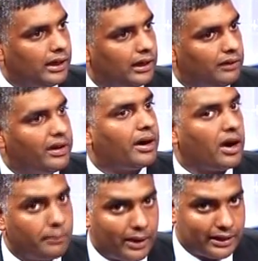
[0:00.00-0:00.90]
uh, where
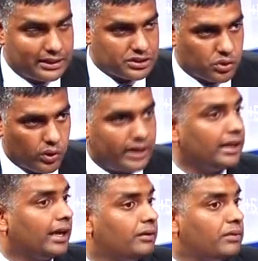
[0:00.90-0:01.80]
our money is
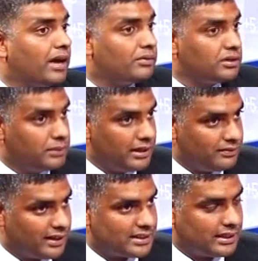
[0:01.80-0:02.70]
going and where we'll be
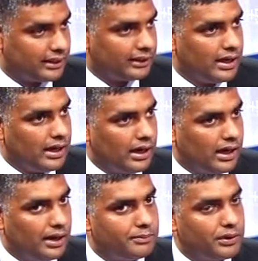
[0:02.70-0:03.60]
investing.
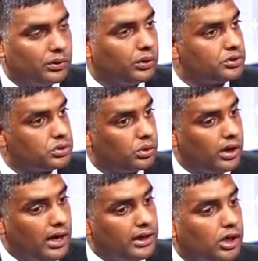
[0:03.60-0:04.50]
Um, you know, so
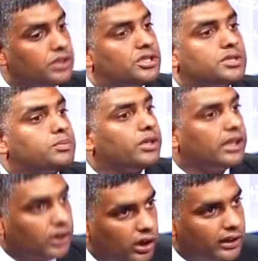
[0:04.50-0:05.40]
not just putting
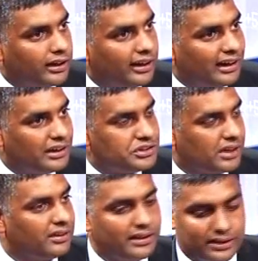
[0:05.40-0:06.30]
it on a, a
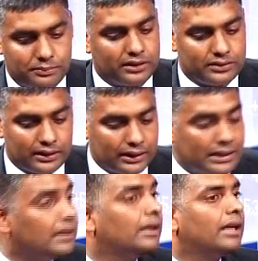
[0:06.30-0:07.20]
general return because
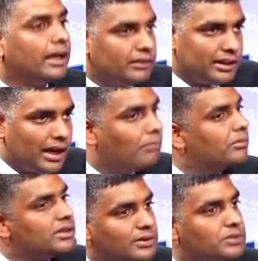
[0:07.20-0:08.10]
clearly, like with the
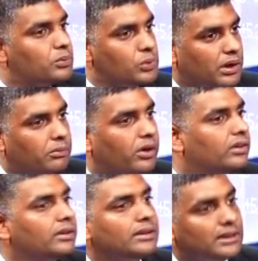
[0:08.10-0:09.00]
numbers we spoke about,
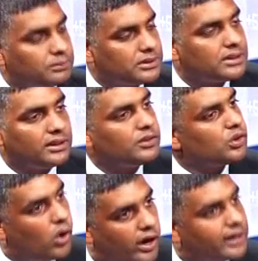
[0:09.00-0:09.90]
you know, thirty percent is
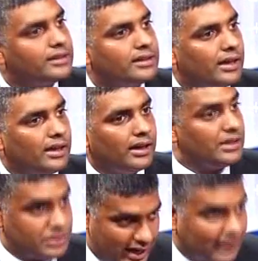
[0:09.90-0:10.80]
quite a
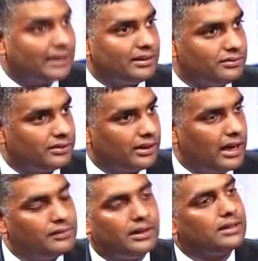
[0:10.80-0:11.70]
attractive yeah.
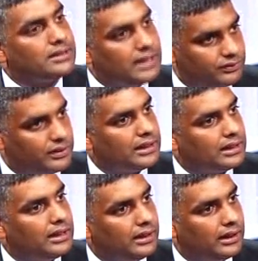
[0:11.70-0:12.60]
and that's
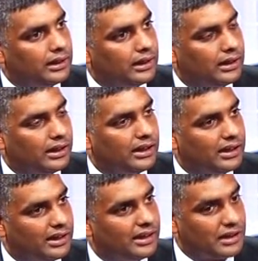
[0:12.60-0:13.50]
definitely a,
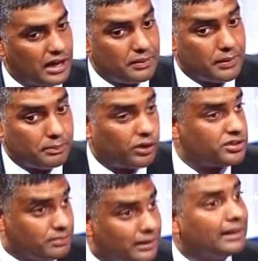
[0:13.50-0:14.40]
a, a,
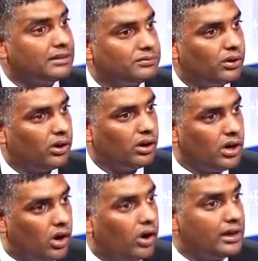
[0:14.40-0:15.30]
possibility for
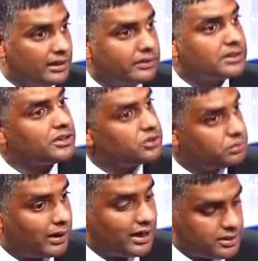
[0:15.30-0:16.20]
all investors to
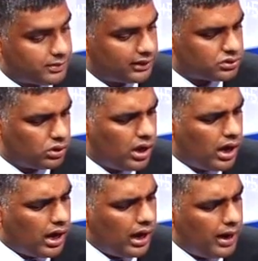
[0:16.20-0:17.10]
participate in. So
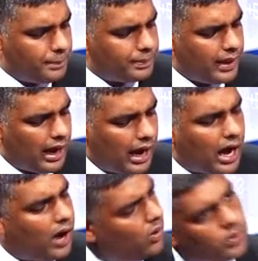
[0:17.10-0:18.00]
uh,
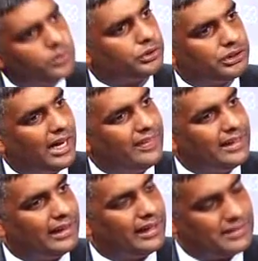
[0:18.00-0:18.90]
how
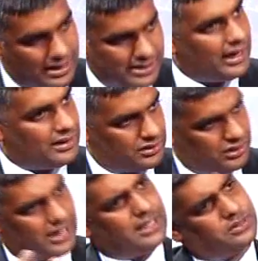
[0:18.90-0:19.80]
Shadi as, as, an, as a
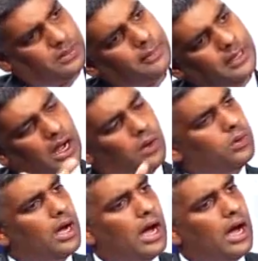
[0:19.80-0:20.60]
trader, as well, I mean how